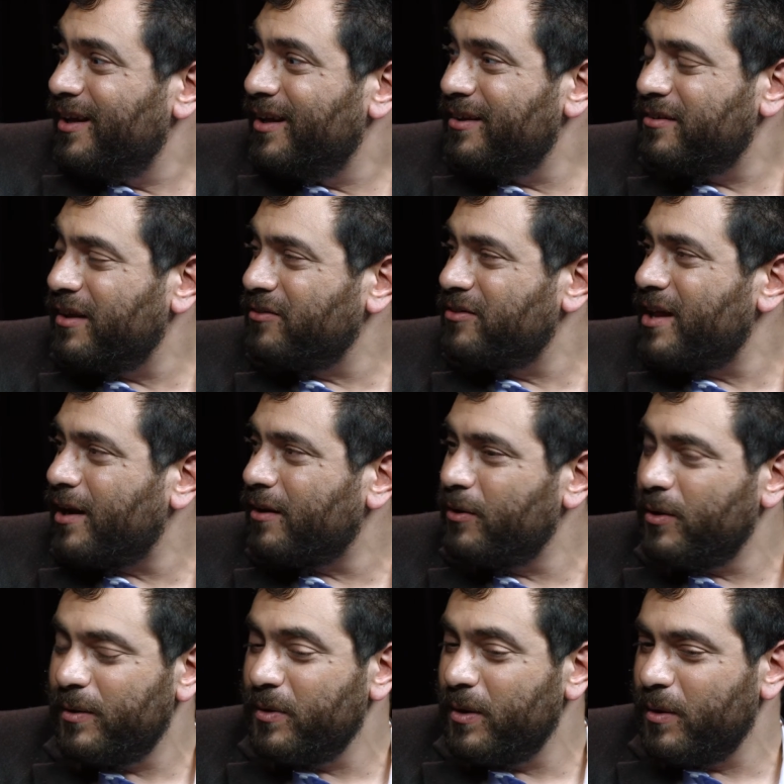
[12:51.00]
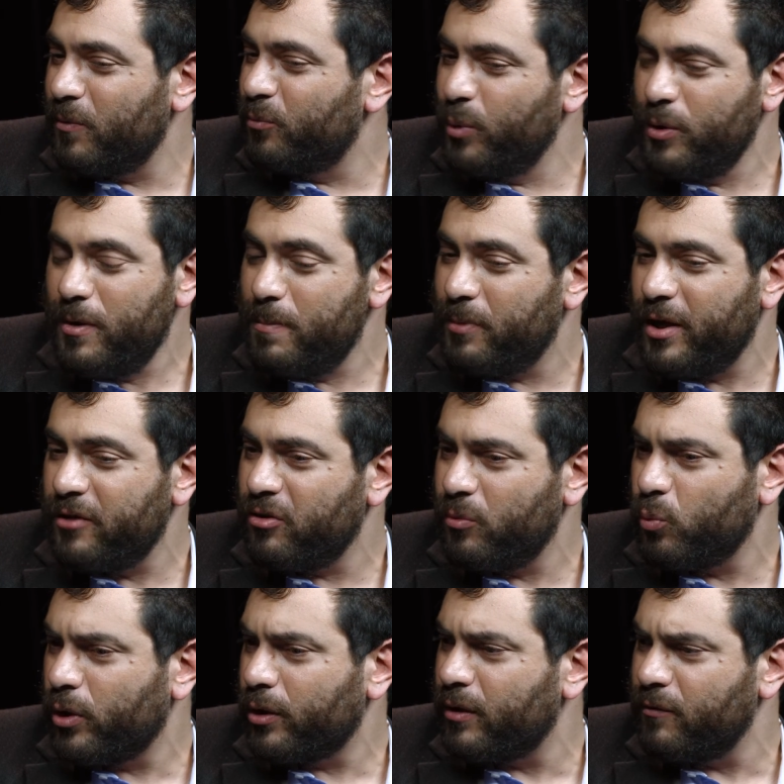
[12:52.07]
It's not a really
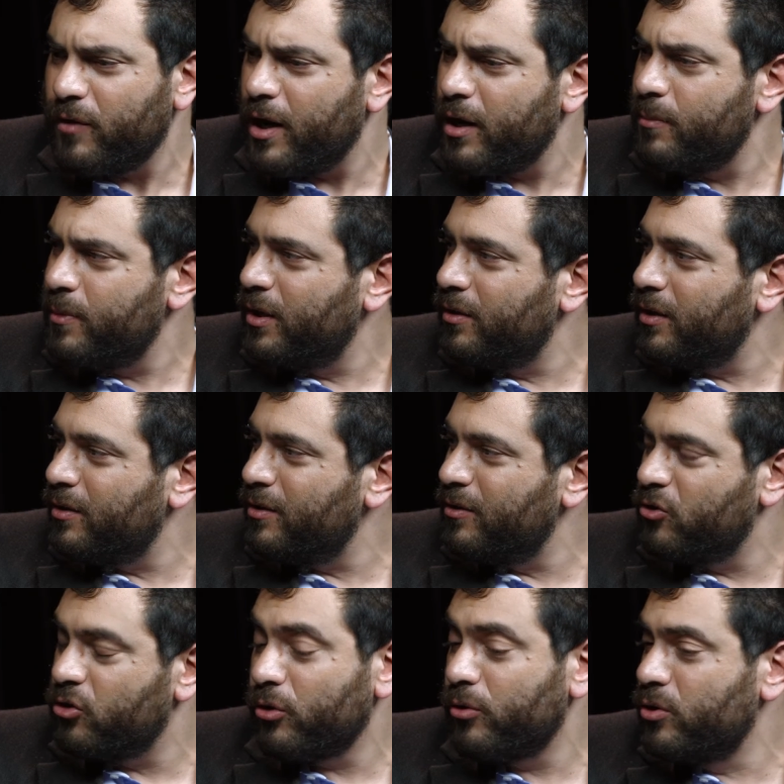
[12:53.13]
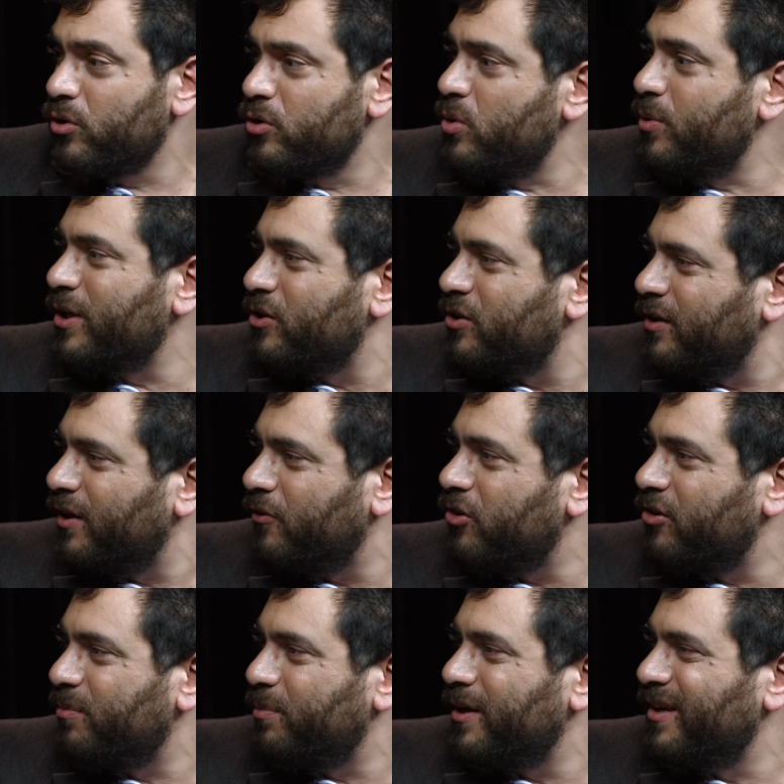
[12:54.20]
pleasant work environment, and sure, you're doing
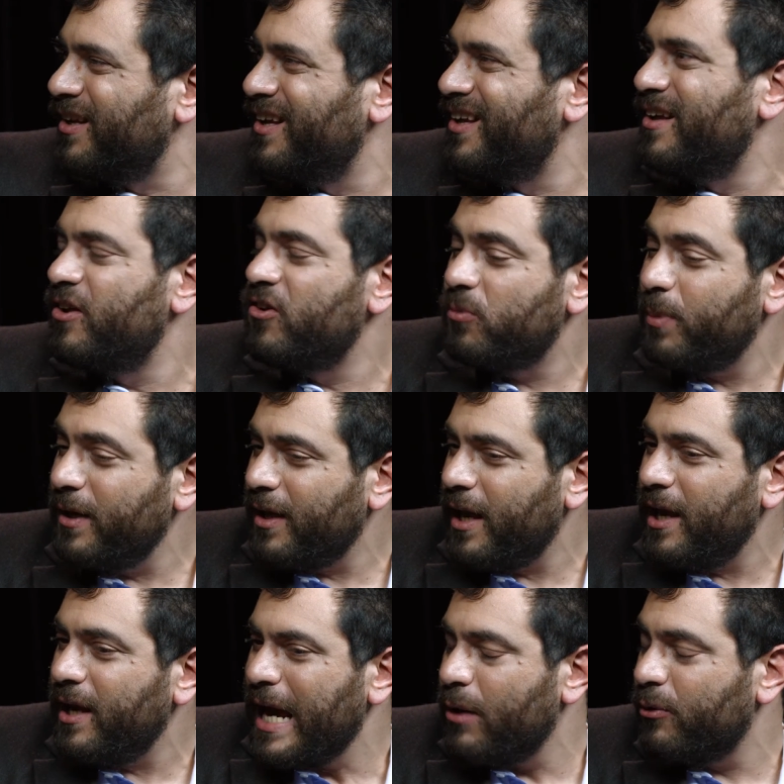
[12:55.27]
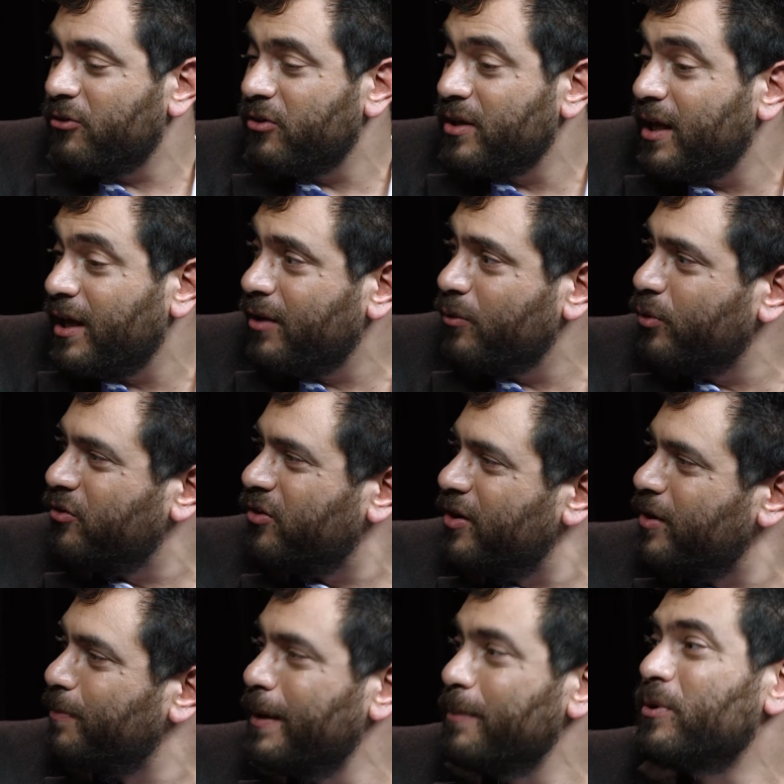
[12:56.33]
shifts, but spending 8 hours a day
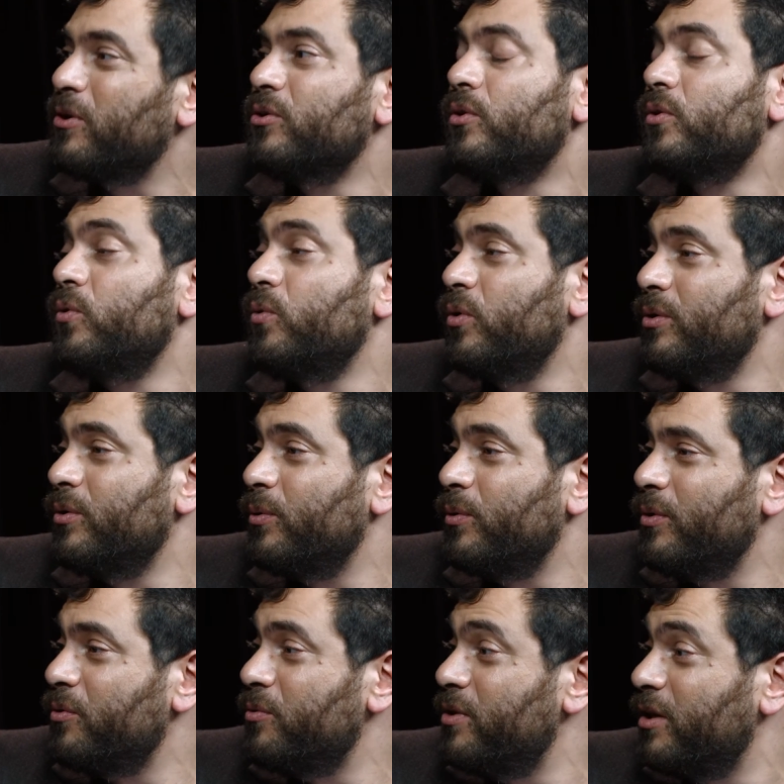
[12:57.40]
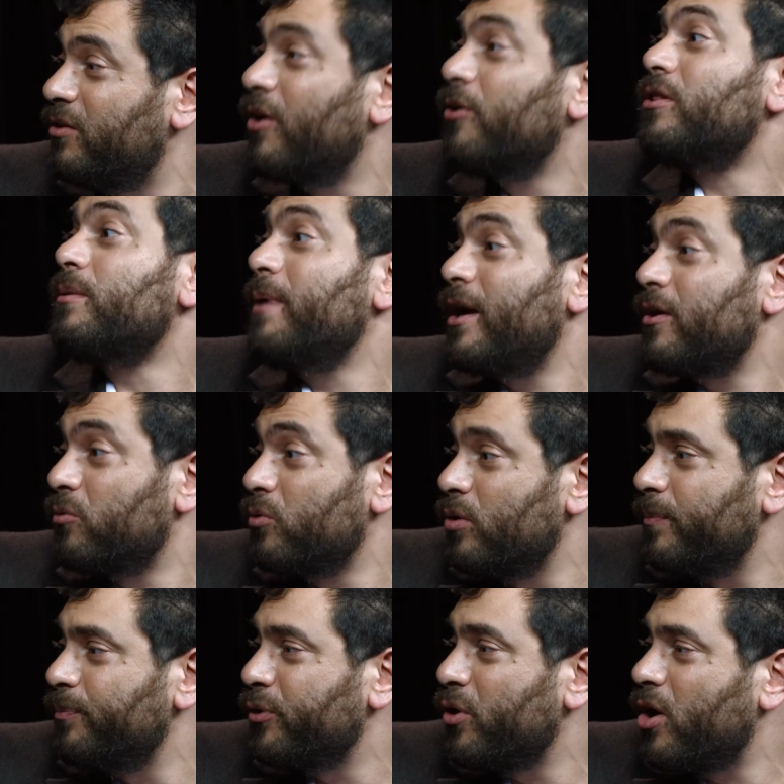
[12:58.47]
listening to people who need to go to the
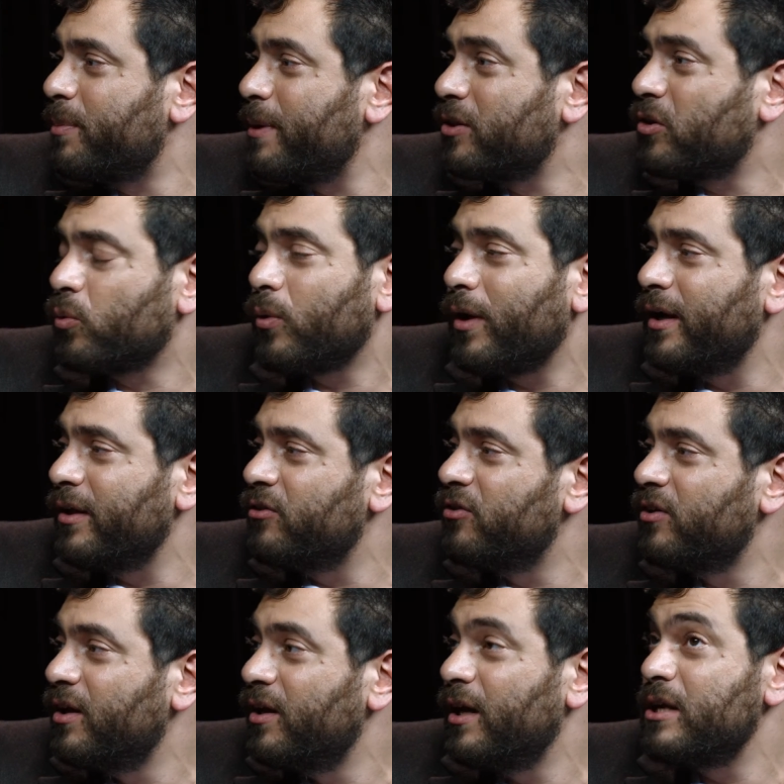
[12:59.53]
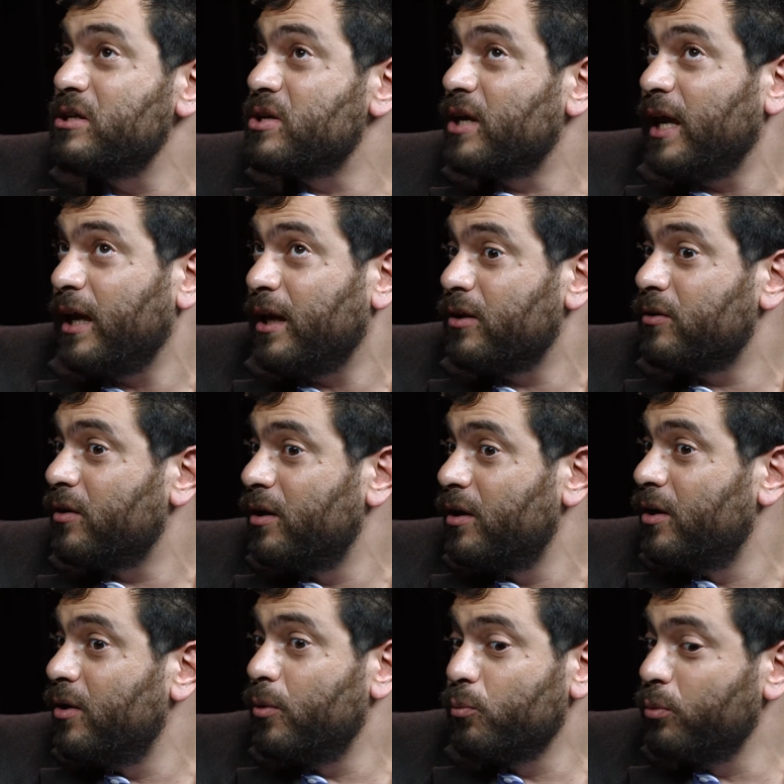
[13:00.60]
bathroom, talk about their rights, and you can't
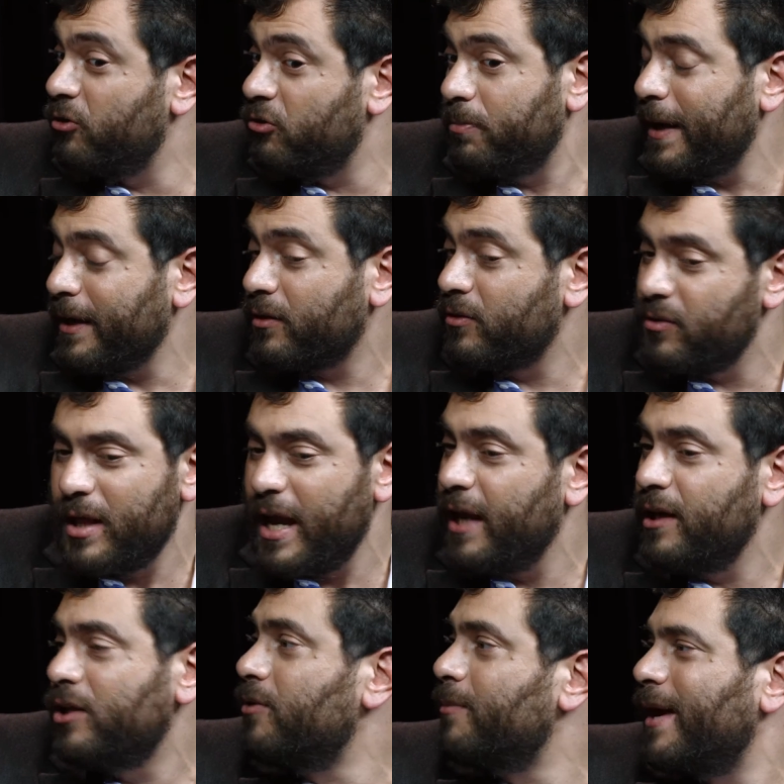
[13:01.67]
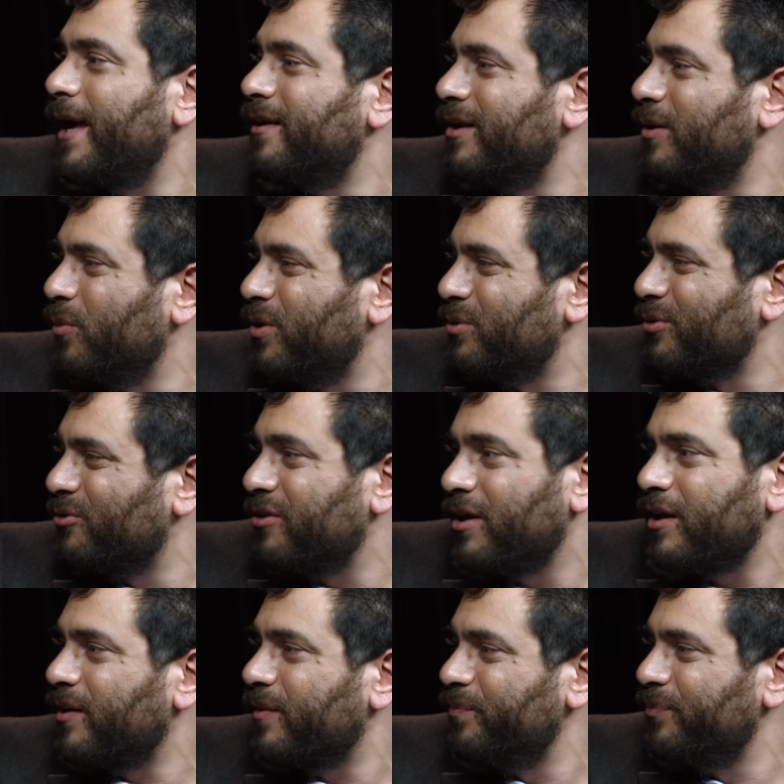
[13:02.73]
respect any humanity in what they're
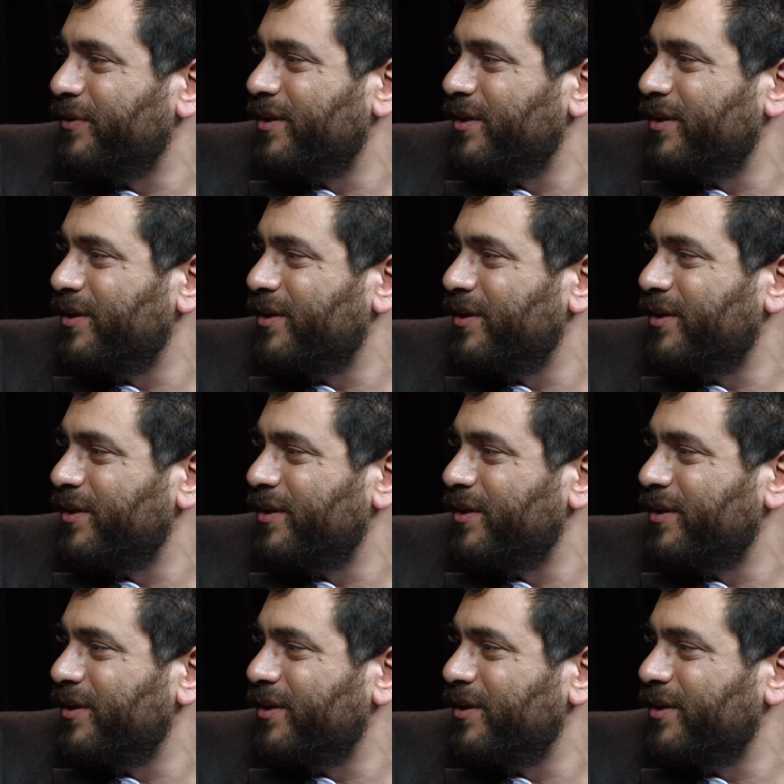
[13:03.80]
saying,